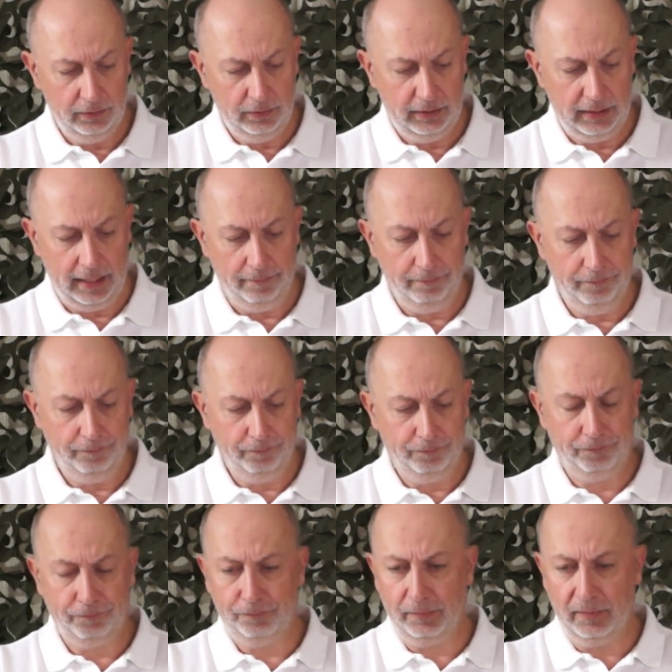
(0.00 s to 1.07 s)
yeah,
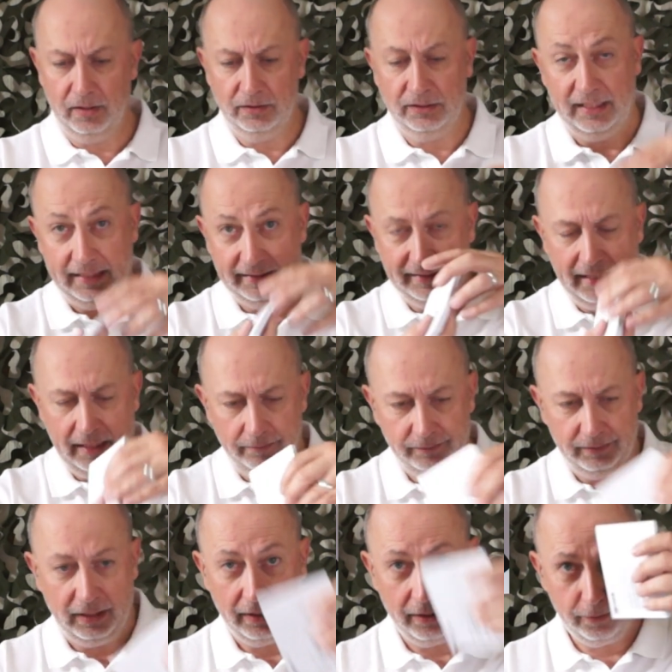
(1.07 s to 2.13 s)
so that's that,
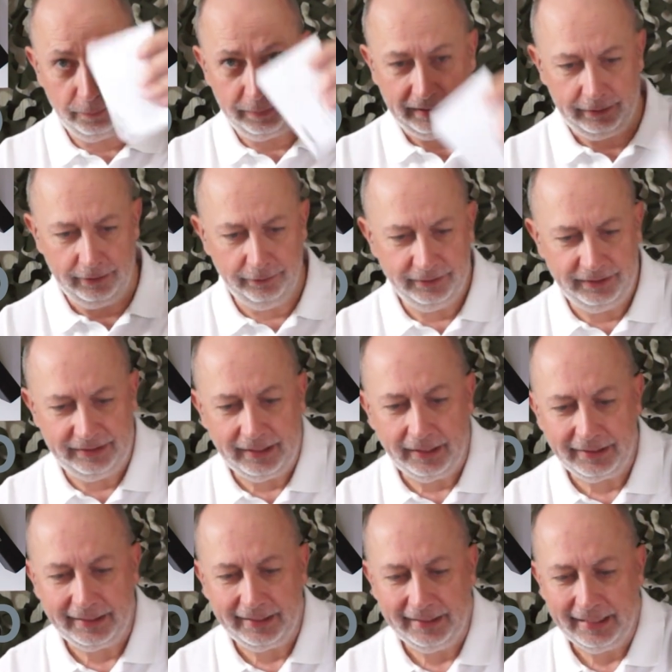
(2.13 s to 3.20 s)
and I'll be
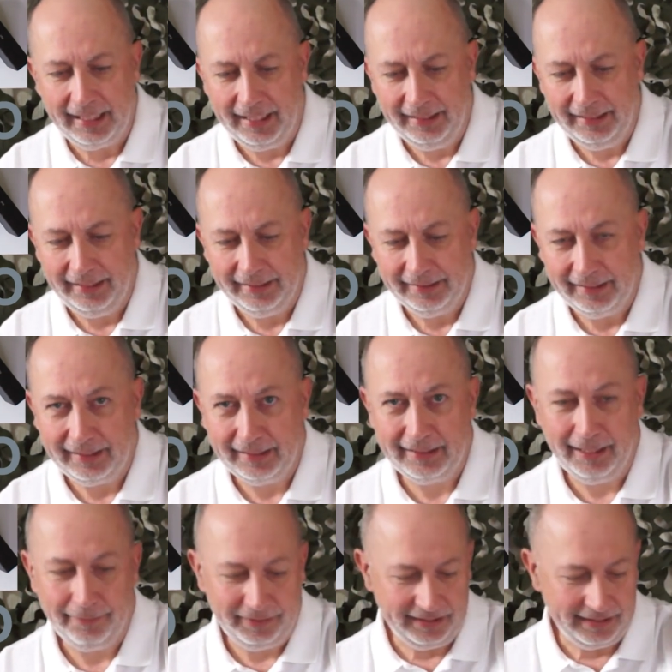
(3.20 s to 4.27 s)
studying that in the
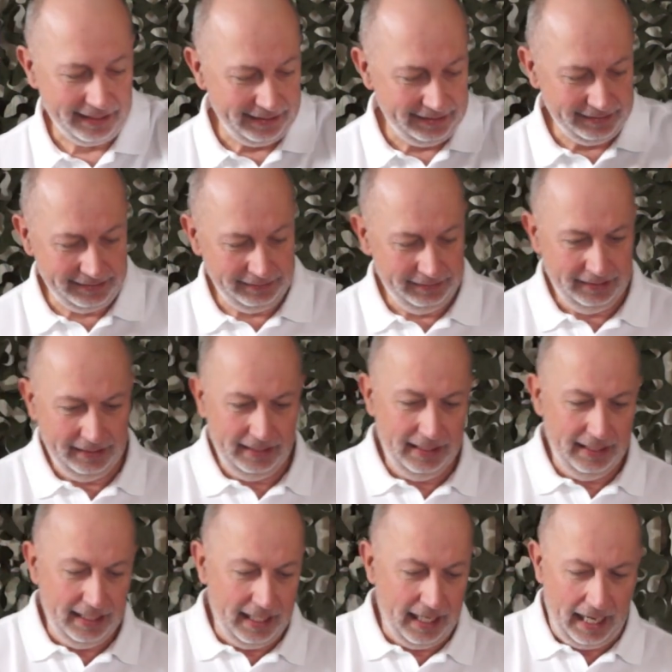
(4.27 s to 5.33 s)
coming days.
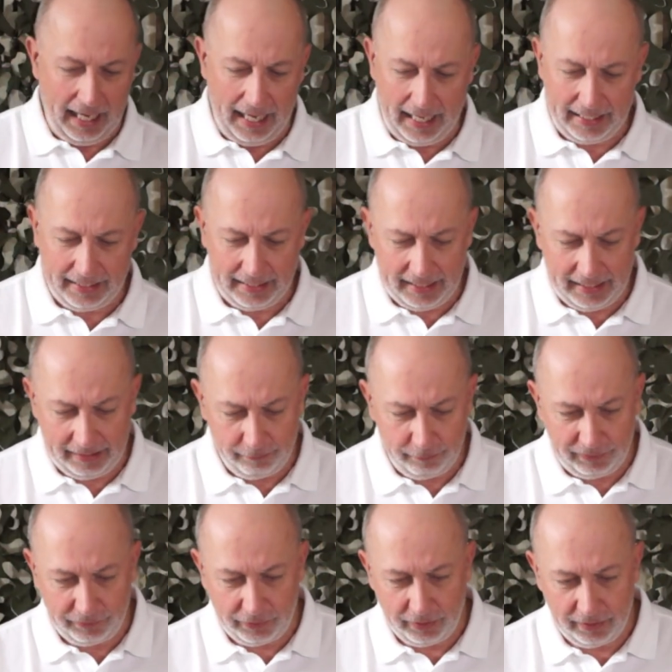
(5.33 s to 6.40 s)
And then
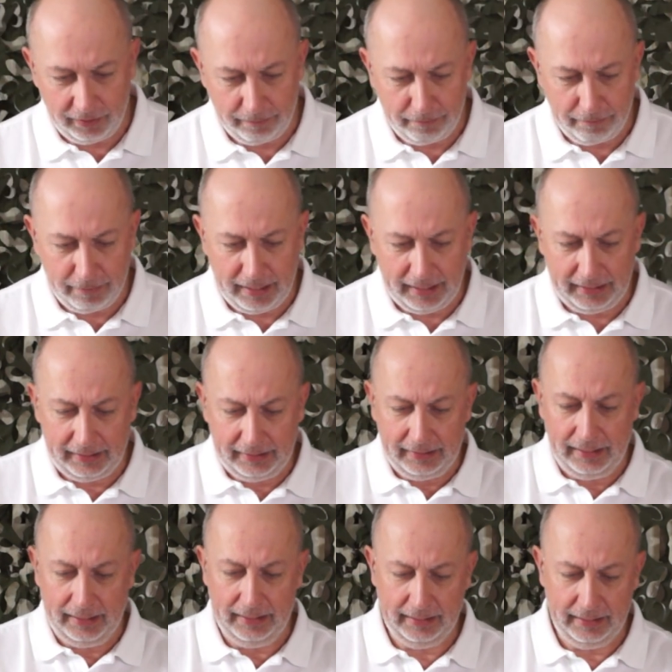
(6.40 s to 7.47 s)
we've got the main
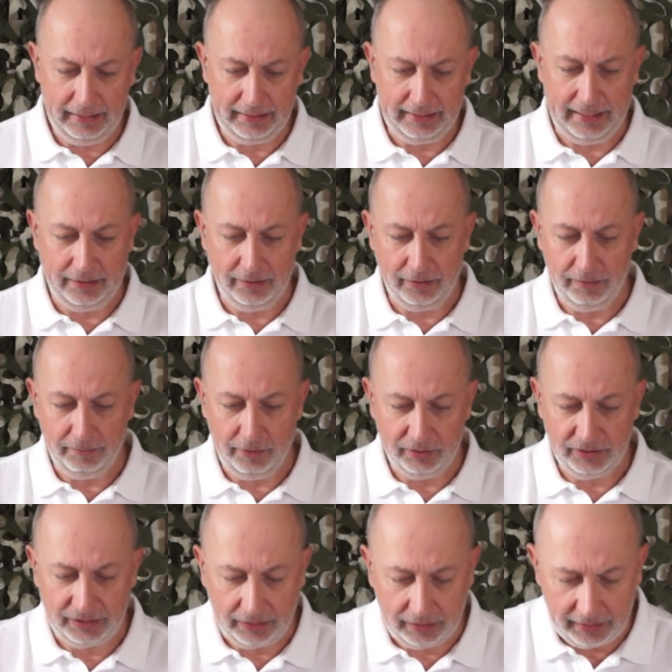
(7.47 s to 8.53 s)
kit on the
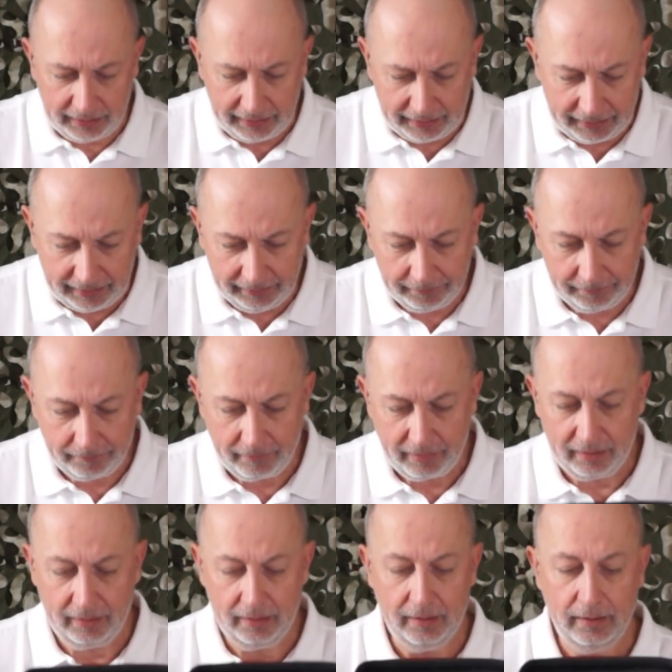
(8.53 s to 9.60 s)
box. So the
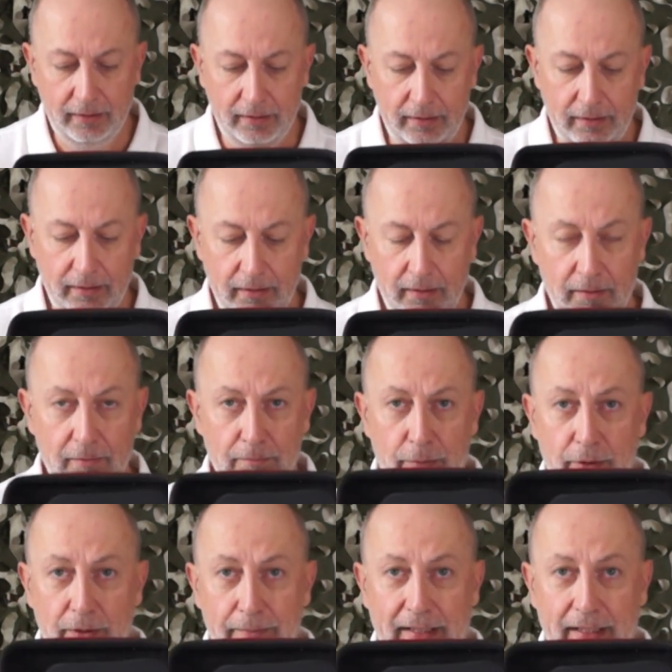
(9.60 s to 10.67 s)

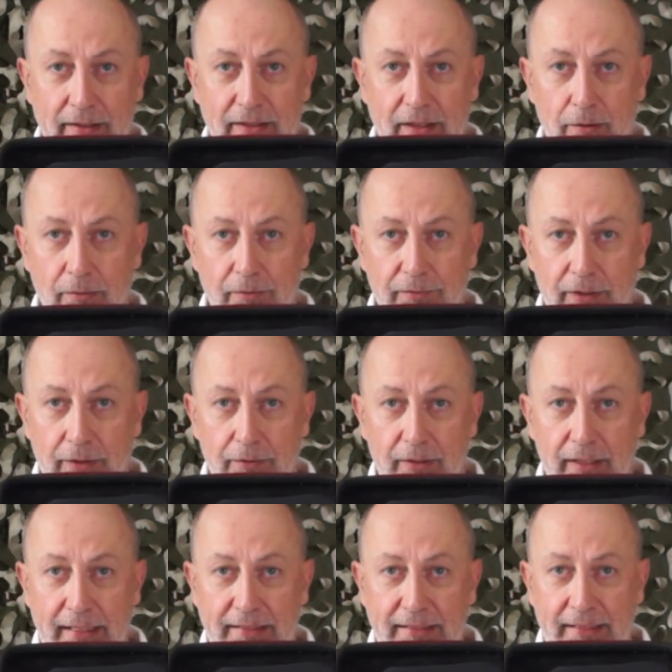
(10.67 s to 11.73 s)
point about this whole review.
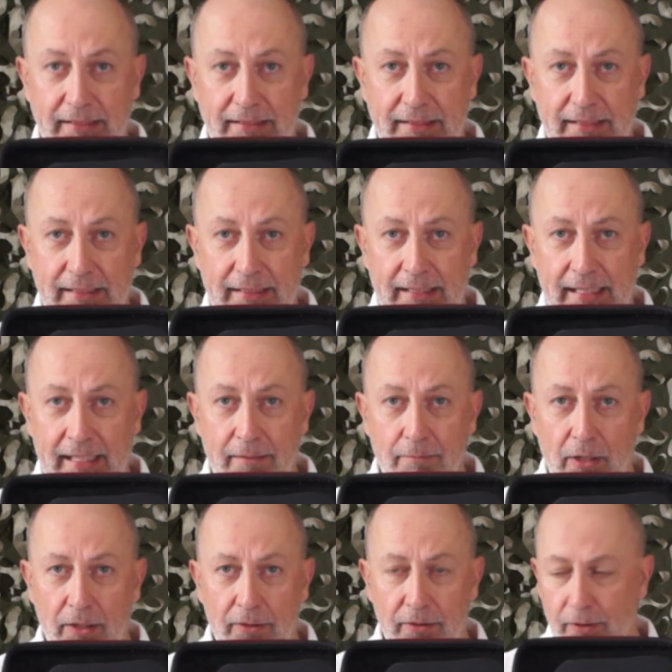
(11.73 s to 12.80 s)
It is the
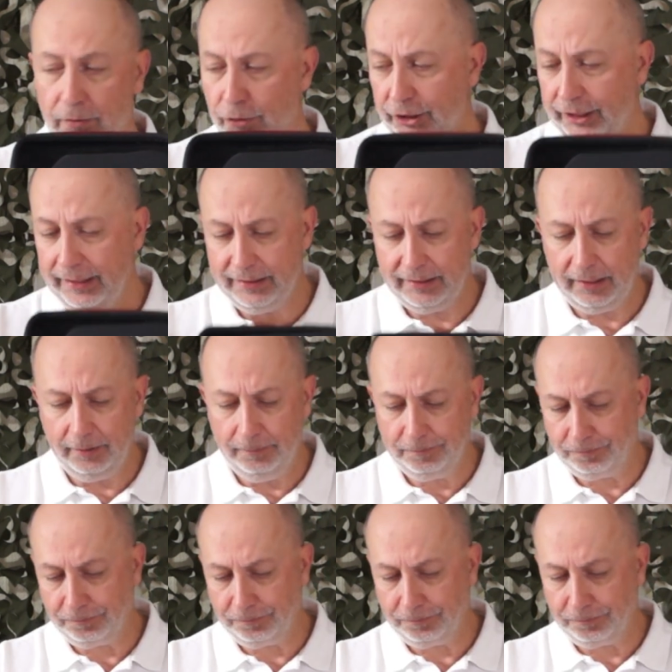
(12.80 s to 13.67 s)
HIKMICRO Cheetah.